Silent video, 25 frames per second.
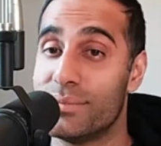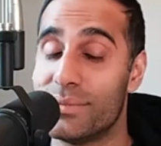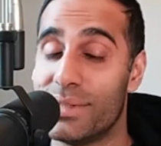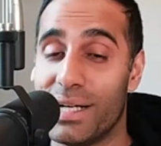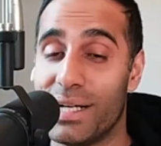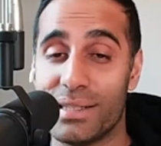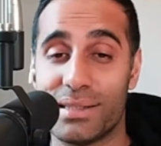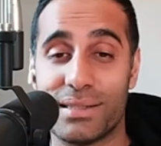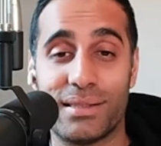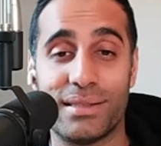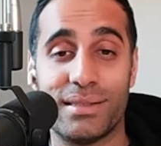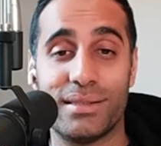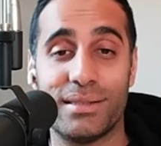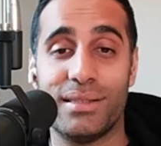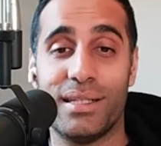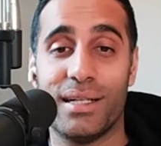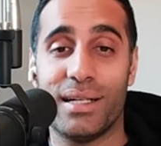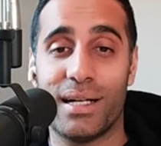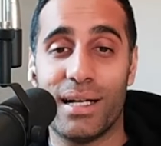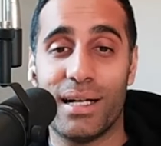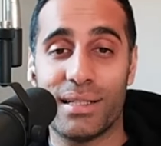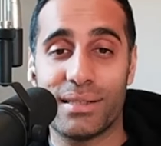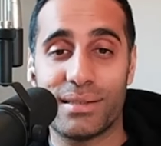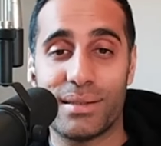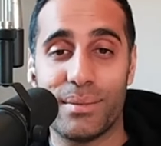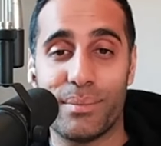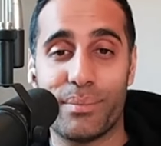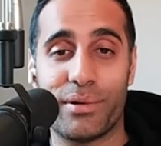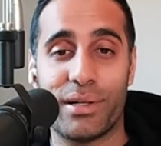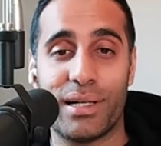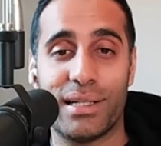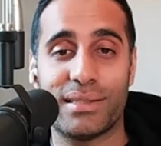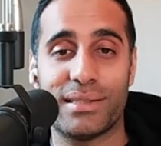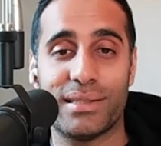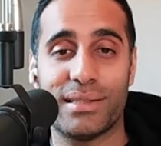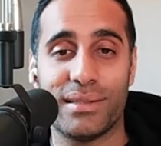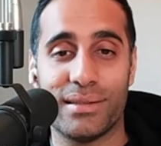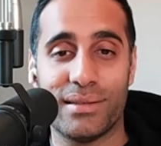That's yeah, that's
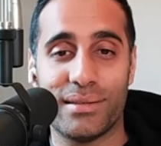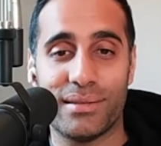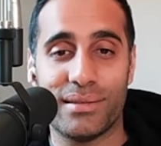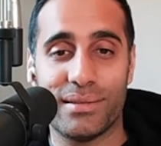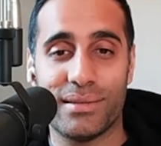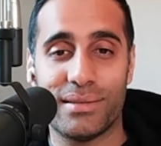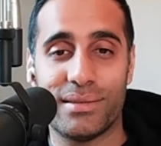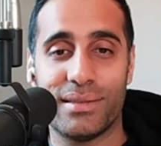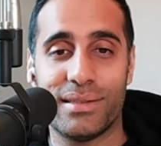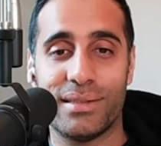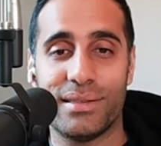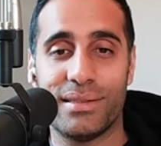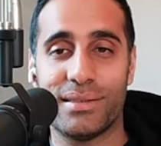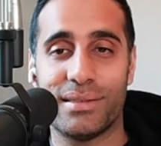depressing. Jesus